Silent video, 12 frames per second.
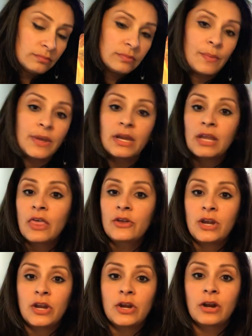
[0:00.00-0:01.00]
Maybe another
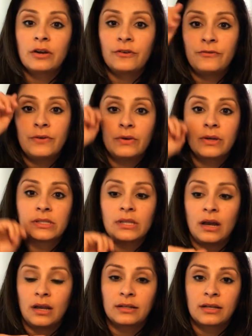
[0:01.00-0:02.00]
day you're going to focus
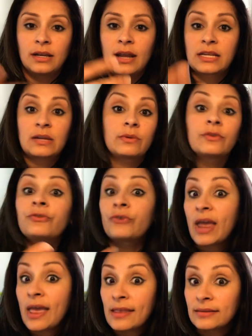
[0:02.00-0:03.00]
on connecting with
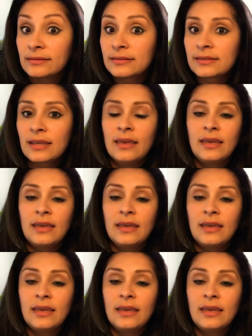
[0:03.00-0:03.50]
friends.